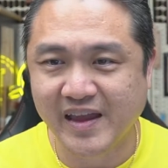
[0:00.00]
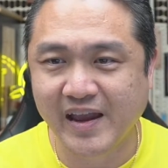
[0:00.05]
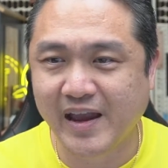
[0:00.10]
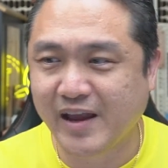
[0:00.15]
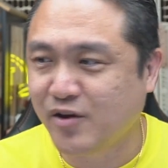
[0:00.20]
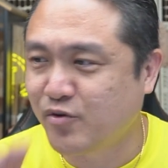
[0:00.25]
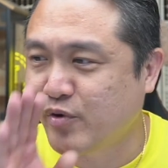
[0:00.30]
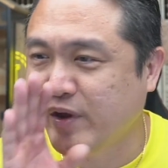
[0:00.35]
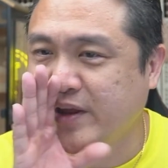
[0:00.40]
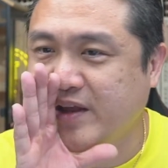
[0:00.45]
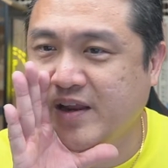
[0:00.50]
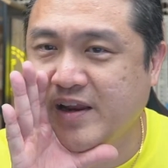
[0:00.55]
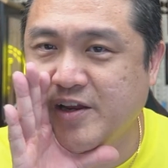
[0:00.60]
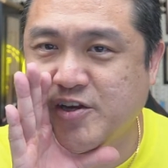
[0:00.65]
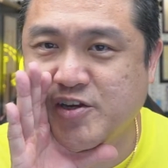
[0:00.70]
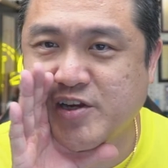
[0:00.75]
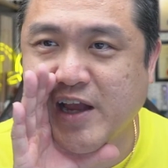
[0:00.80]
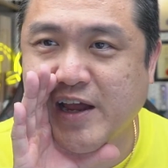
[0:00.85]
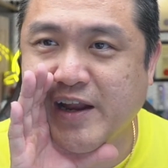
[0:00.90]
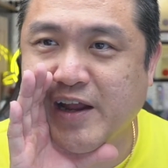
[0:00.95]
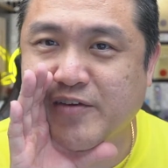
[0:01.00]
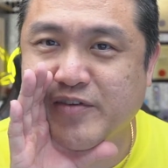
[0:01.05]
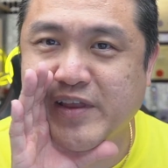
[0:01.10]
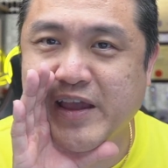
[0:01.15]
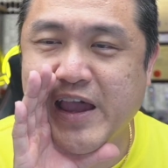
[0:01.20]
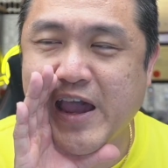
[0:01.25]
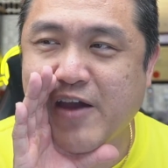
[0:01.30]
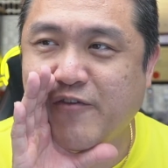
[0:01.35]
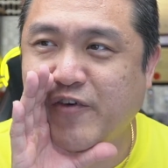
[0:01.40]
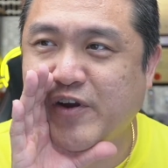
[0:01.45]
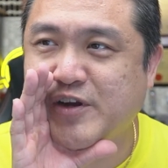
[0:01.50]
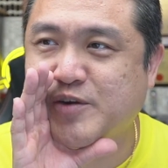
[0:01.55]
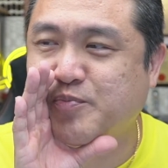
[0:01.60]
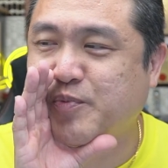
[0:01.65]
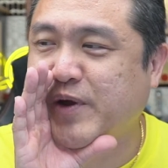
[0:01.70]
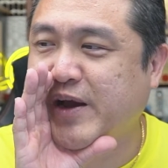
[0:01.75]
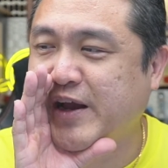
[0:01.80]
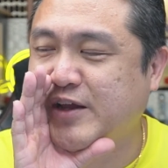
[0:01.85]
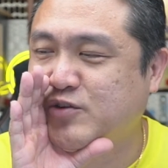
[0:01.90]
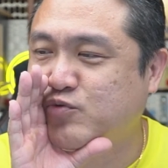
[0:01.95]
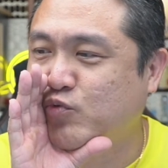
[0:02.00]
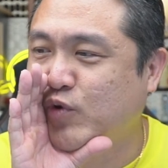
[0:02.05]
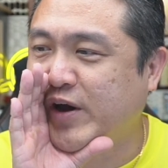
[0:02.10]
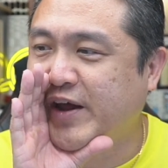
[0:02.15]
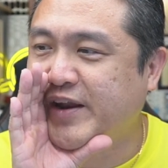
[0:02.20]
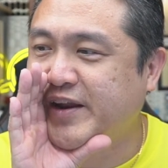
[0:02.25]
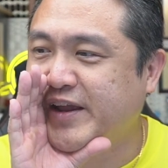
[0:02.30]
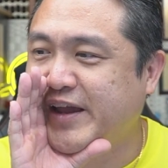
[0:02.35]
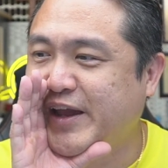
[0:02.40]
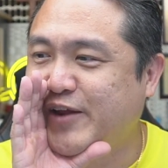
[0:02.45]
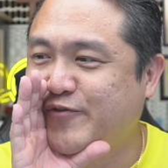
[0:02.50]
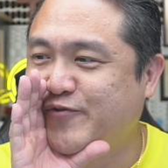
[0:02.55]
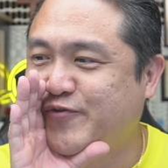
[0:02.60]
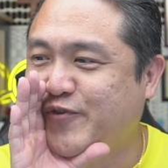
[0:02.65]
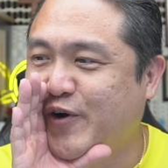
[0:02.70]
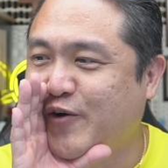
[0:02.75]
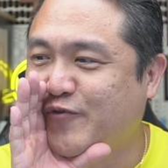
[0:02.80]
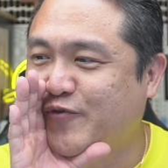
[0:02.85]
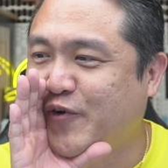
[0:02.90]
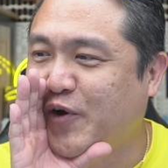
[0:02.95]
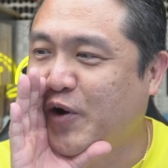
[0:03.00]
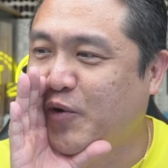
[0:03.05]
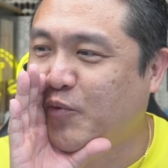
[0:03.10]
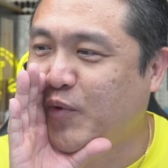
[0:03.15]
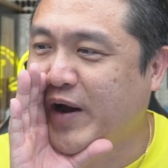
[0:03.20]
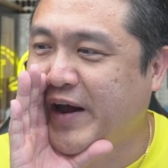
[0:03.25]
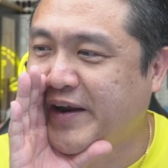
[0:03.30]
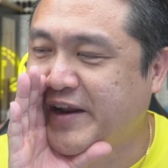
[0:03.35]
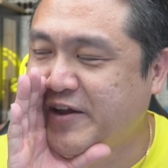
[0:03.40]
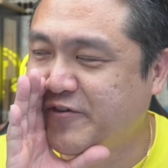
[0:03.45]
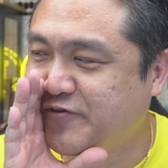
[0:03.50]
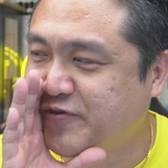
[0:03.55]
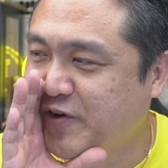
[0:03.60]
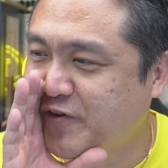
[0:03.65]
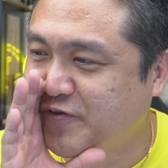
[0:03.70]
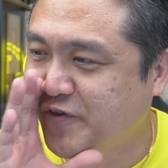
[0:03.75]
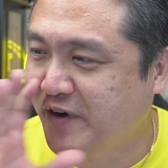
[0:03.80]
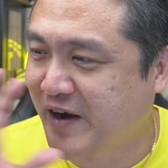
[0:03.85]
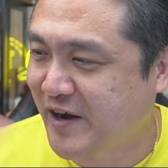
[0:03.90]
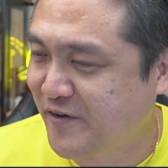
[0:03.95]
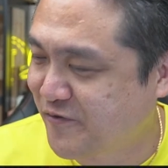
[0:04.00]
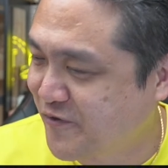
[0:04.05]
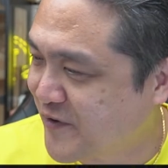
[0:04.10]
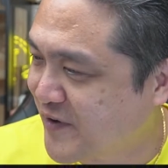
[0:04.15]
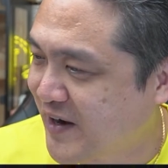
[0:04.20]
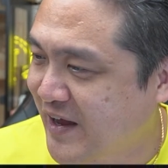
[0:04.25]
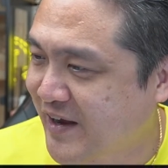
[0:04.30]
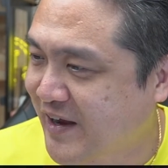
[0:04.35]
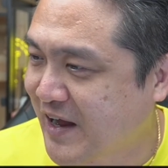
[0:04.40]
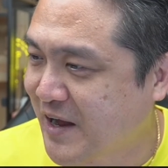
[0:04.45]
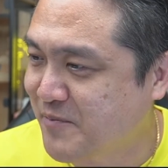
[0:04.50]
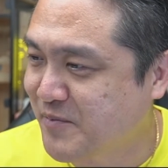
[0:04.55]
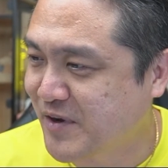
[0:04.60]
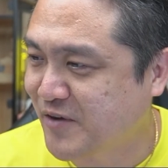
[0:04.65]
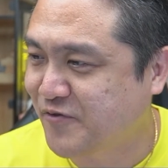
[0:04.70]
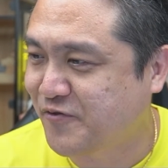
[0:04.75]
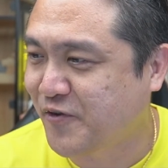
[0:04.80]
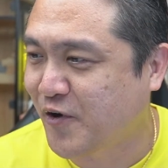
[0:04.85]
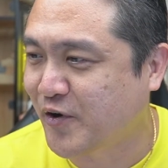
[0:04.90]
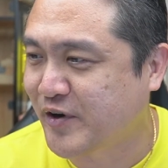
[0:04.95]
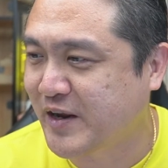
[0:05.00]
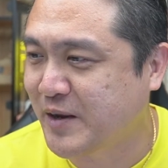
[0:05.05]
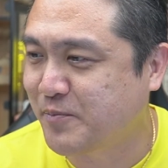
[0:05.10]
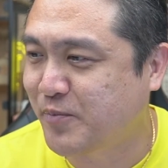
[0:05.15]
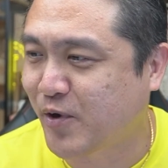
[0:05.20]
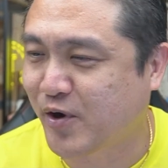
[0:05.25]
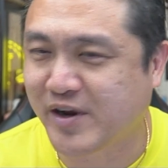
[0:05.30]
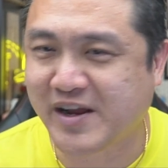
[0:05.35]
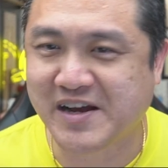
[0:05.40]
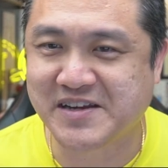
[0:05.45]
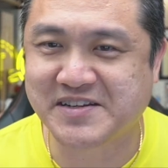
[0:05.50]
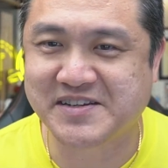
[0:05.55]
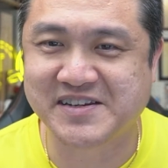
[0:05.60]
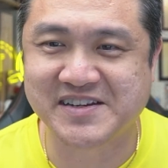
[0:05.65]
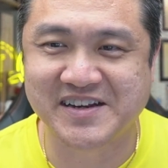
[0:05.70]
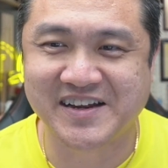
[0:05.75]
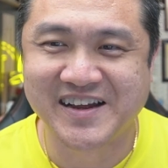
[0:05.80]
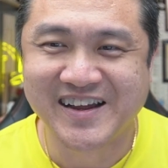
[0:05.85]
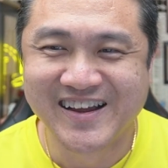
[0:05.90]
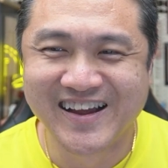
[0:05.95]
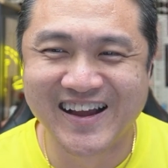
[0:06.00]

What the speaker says: and quickly shout out the average price, 1844, 1844. I feel like I'm a 4D broadcaster.